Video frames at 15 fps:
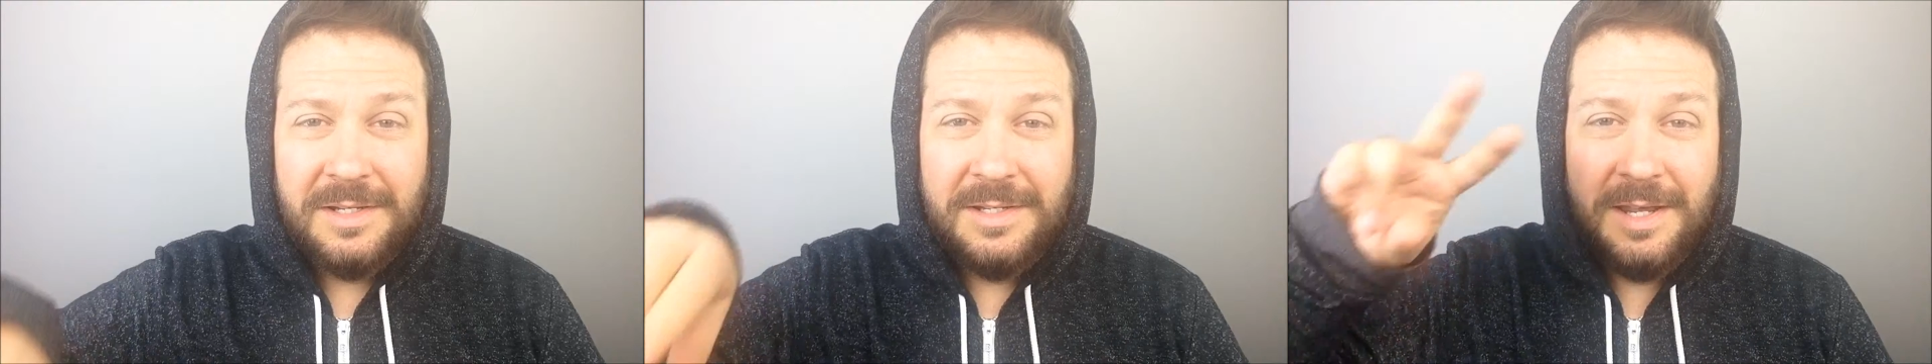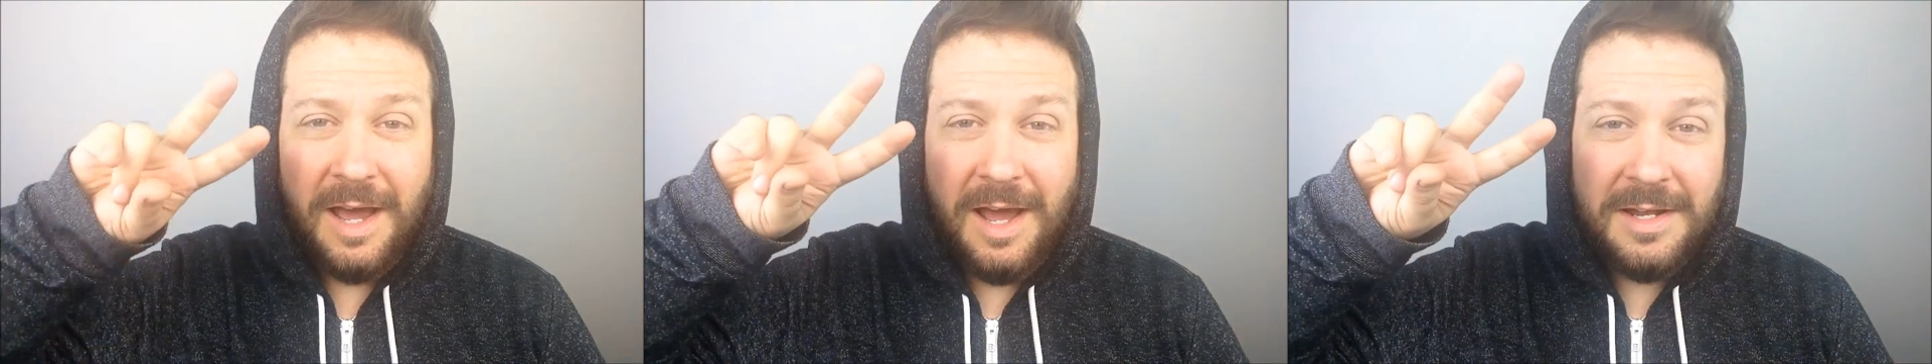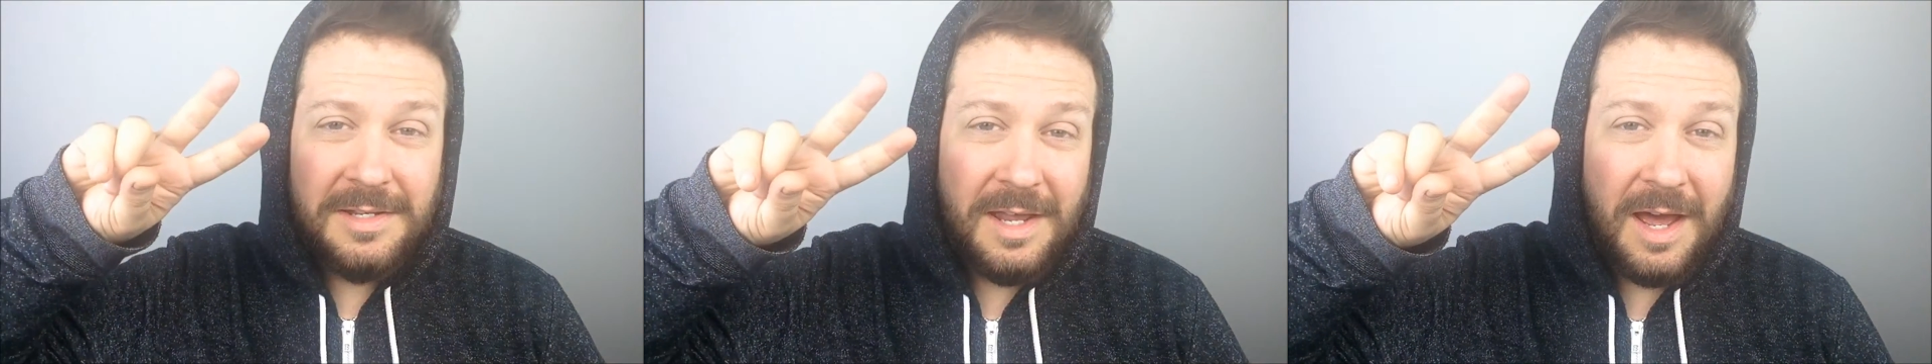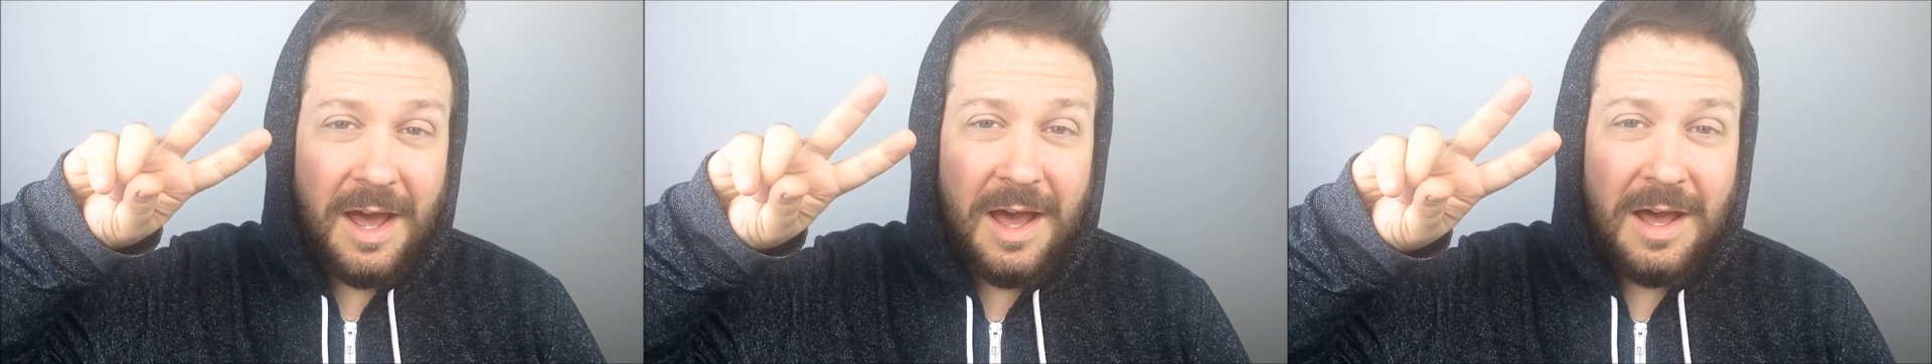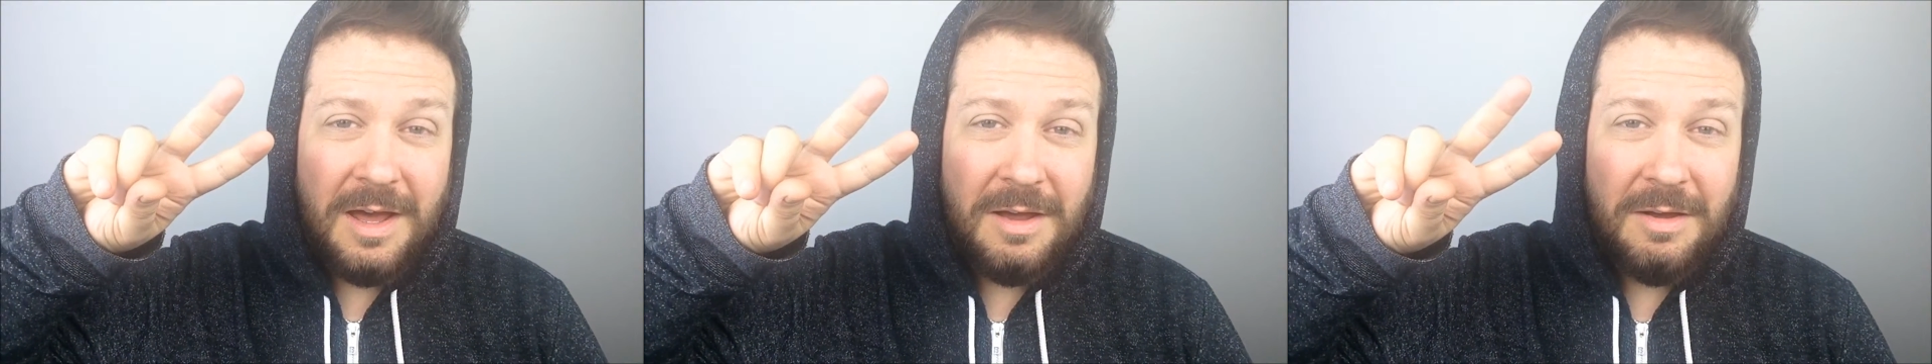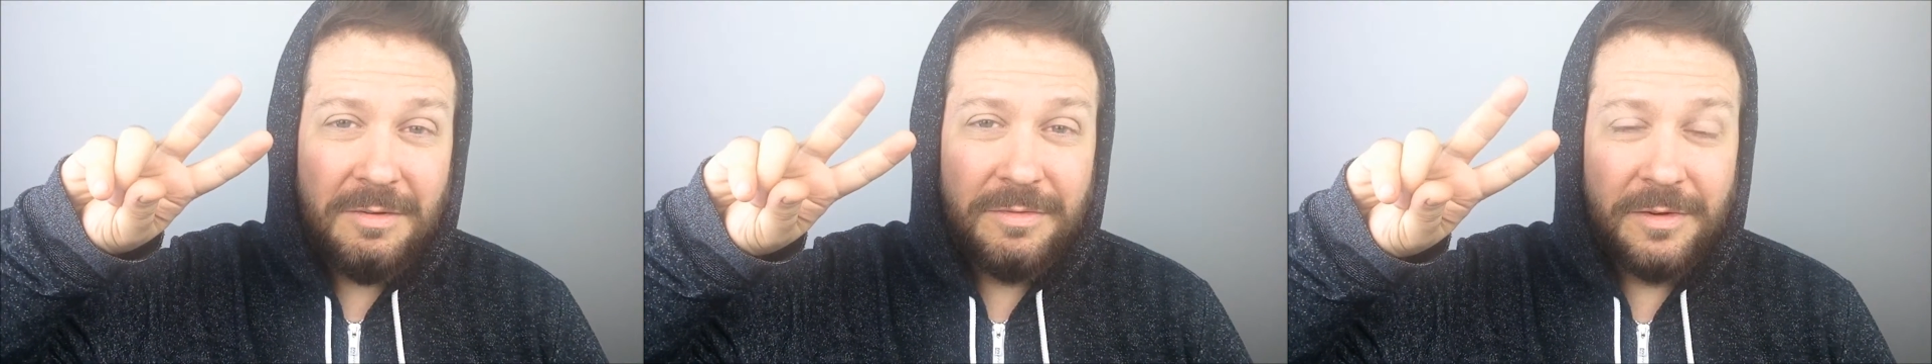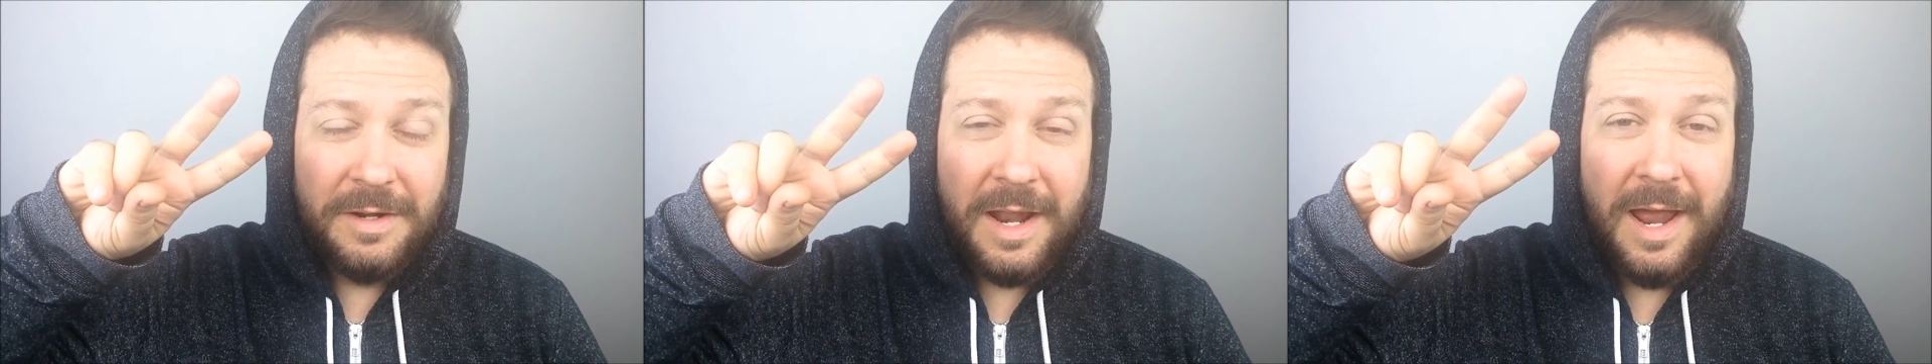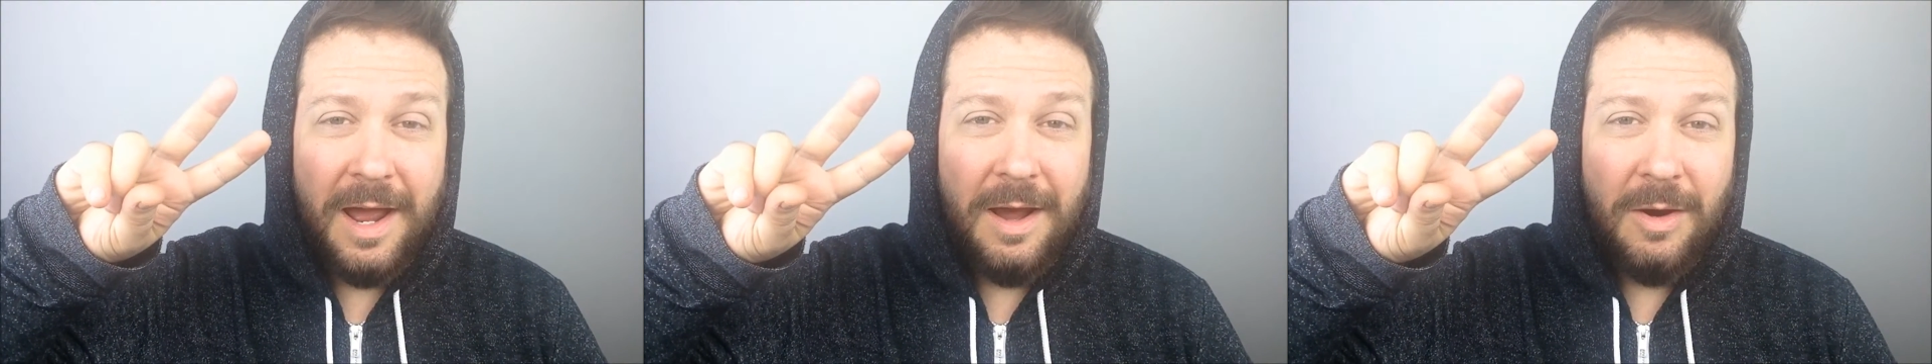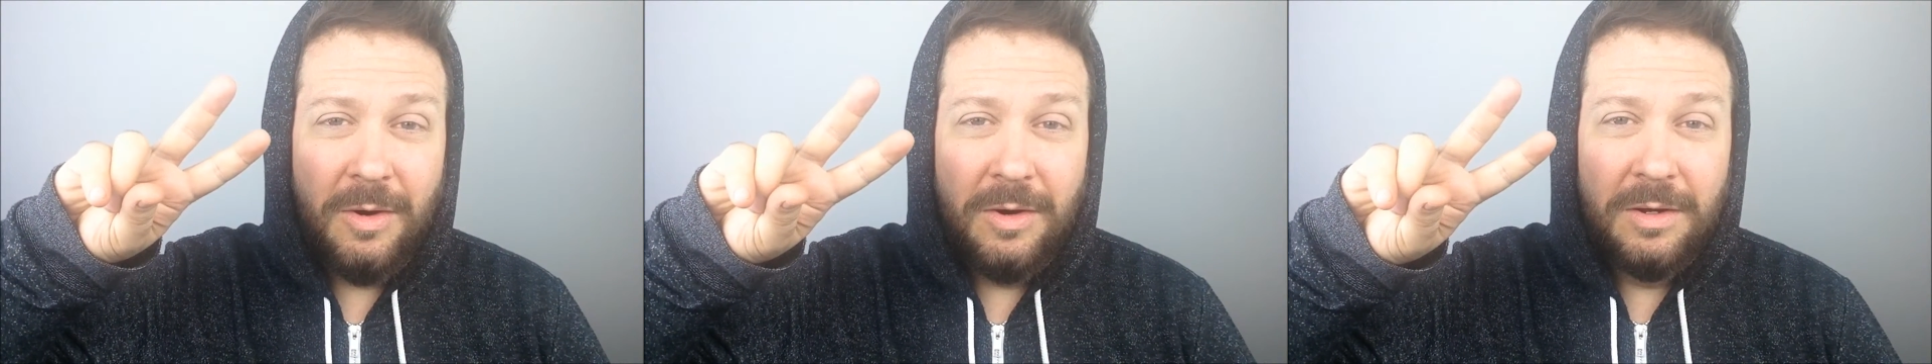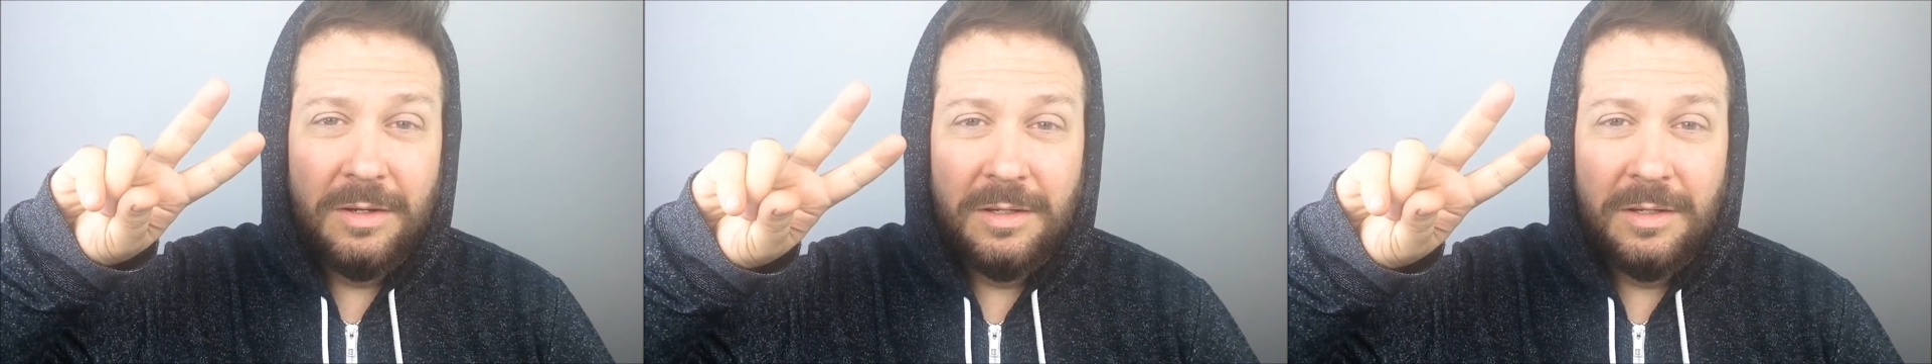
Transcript: Ta ta for now.